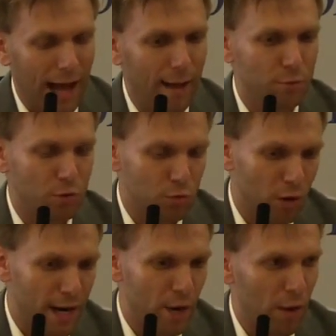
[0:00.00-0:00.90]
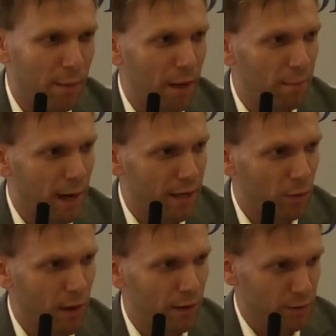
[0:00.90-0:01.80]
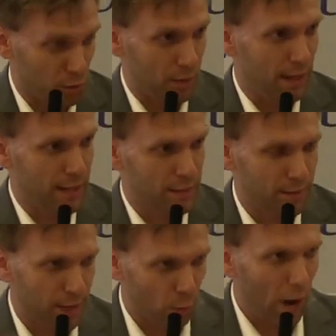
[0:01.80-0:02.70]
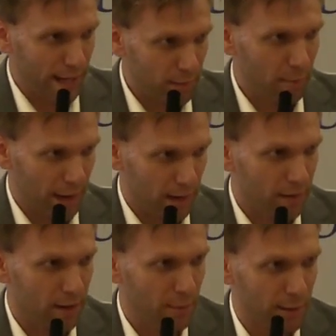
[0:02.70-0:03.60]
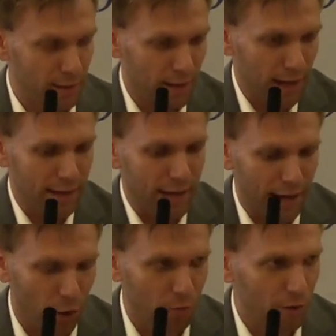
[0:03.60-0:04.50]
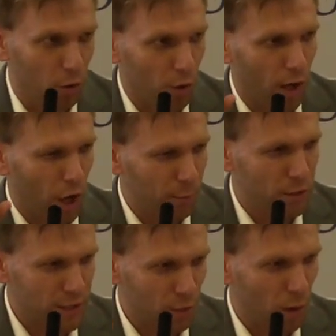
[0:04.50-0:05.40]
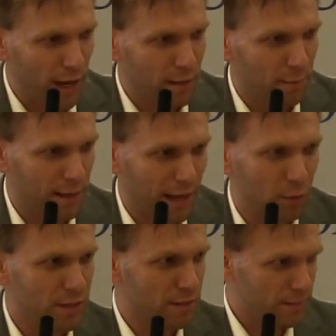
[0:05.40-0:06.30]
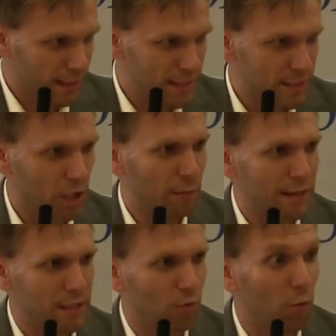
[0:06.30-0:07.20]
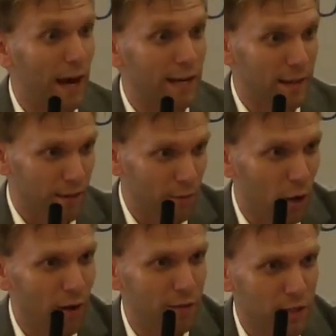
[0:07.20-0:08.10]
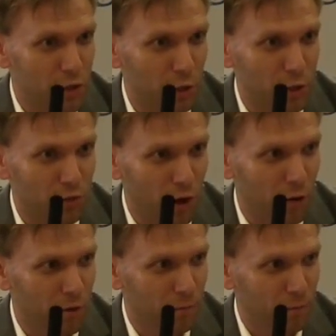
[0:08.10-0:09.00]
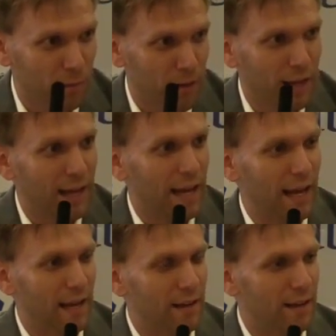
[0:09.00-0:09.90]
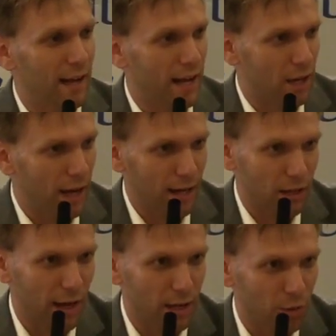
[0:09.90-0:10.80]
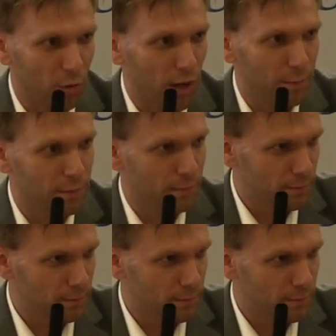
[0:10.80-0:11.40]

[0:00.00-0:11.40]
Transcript: I'm trying to wrap my mind around as a white man, I mean, I don't feel 100% white, but I would consider myself white, even though I have a Turkish father, and I grew up